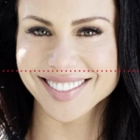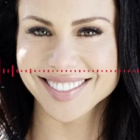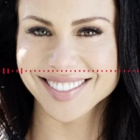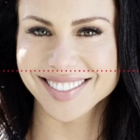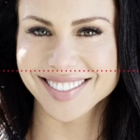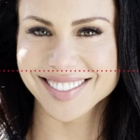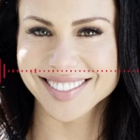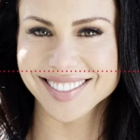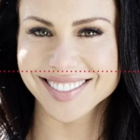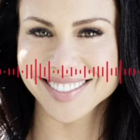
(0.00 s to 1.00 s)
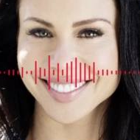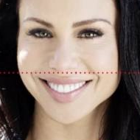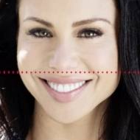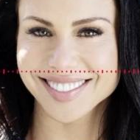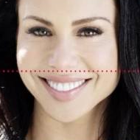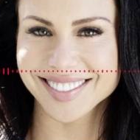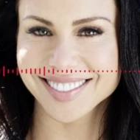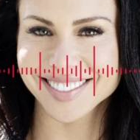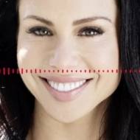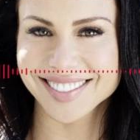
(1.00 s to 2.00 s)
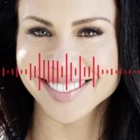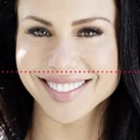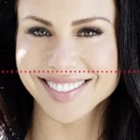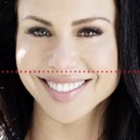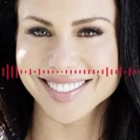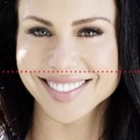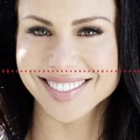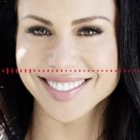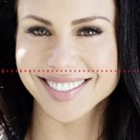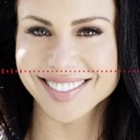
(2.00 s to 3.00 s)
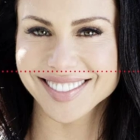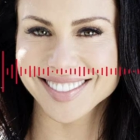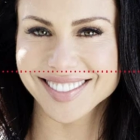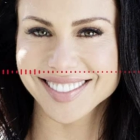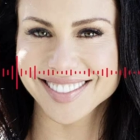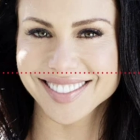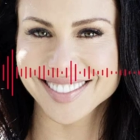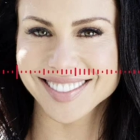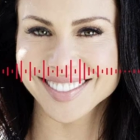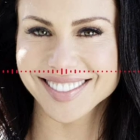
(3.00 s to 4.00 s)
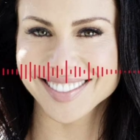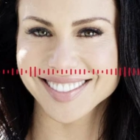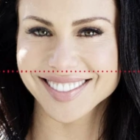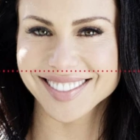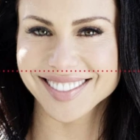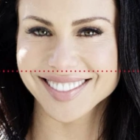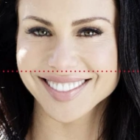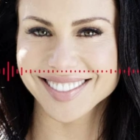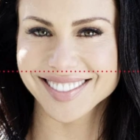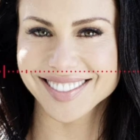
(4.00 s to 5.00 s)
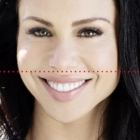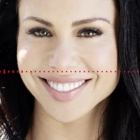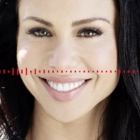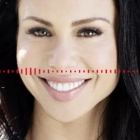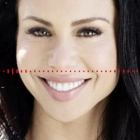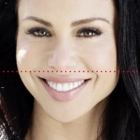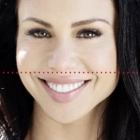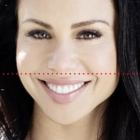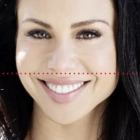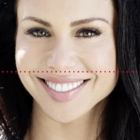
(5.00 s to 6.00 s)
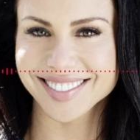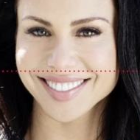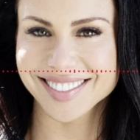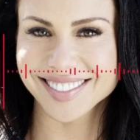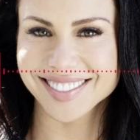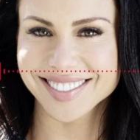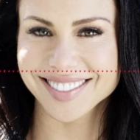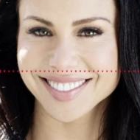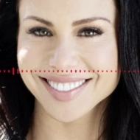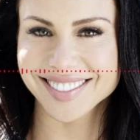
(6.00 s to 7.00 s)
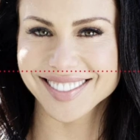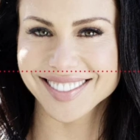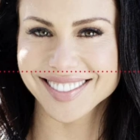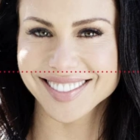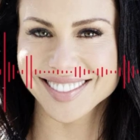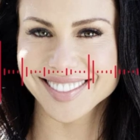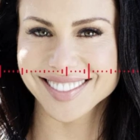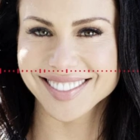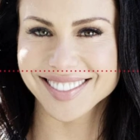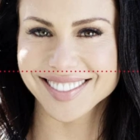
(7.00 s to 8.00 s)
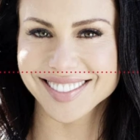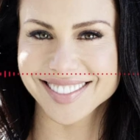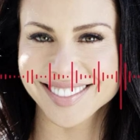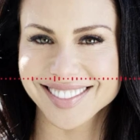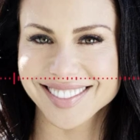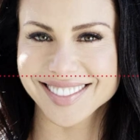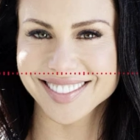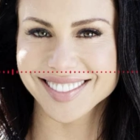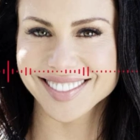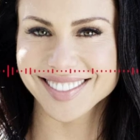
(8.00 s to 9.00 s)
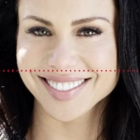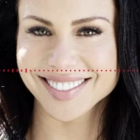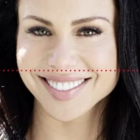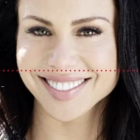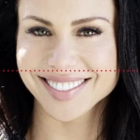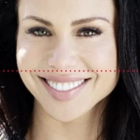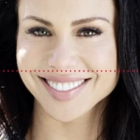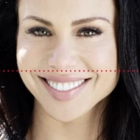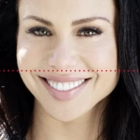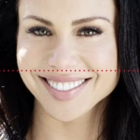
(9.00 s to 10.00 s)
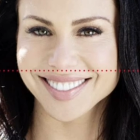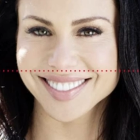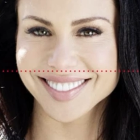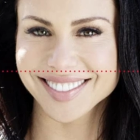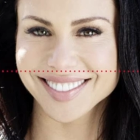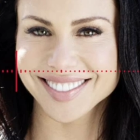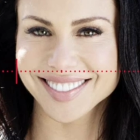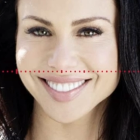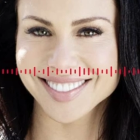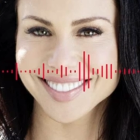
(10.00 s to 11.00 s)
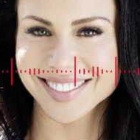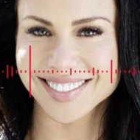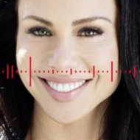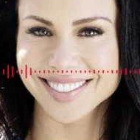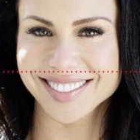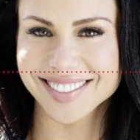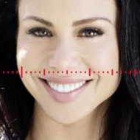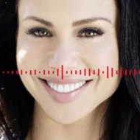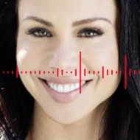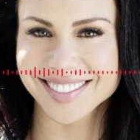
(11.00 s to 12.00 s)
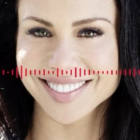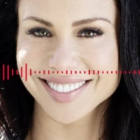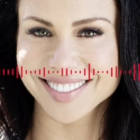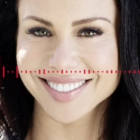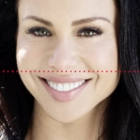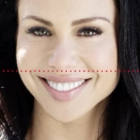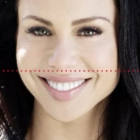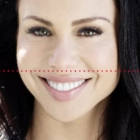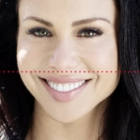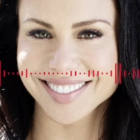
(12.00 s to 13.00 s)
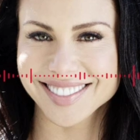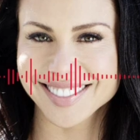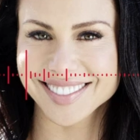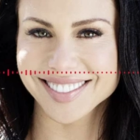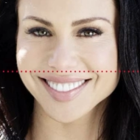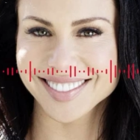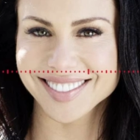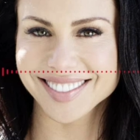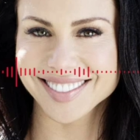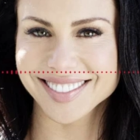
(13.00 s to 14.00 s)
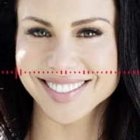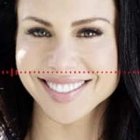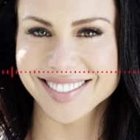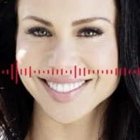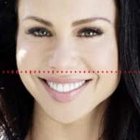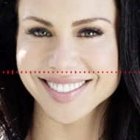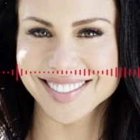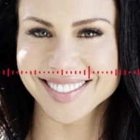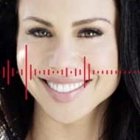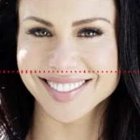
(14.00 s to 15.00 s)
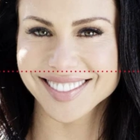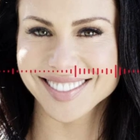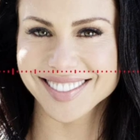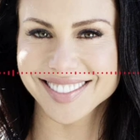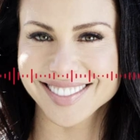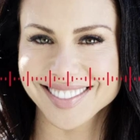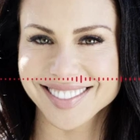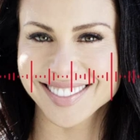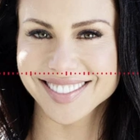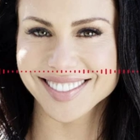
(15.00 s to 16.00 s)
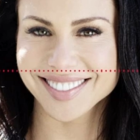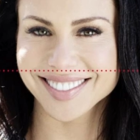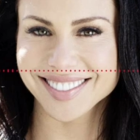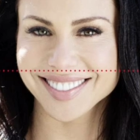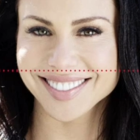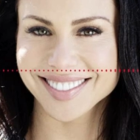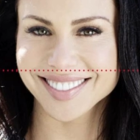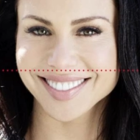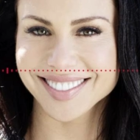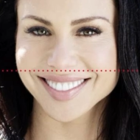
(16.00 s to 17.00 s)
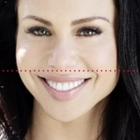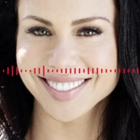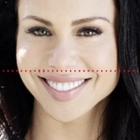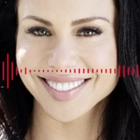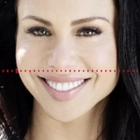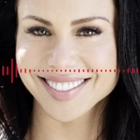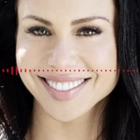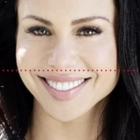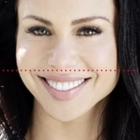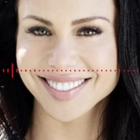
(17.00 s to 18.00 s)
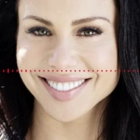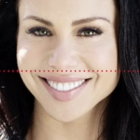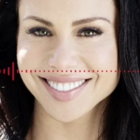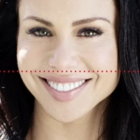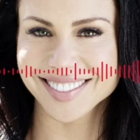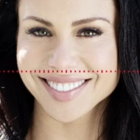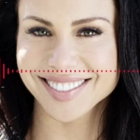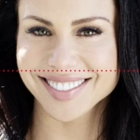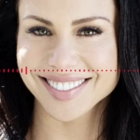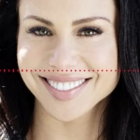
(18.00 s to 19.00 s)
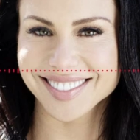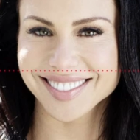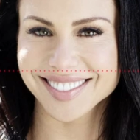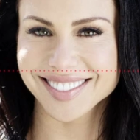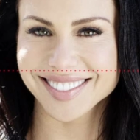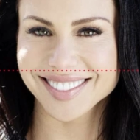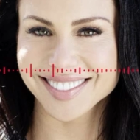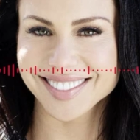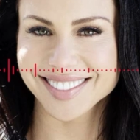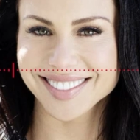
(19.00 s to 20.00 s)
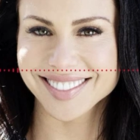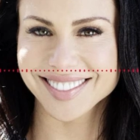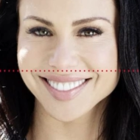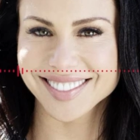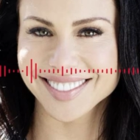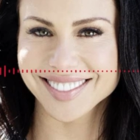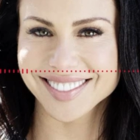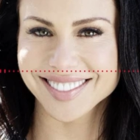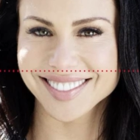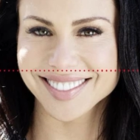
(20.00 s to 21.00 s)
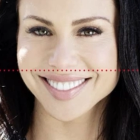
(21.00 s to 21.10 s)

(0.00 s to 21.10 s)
even doctors, a lot of doctors recommending it? What's going on behind the scenes that's making this happen? It's really interesting. So the doctors have no idea. They are, you know, I got this journal from one of the medical journals talking about how protein increases cancer risk in prostate cancer. And then you look at the evidence and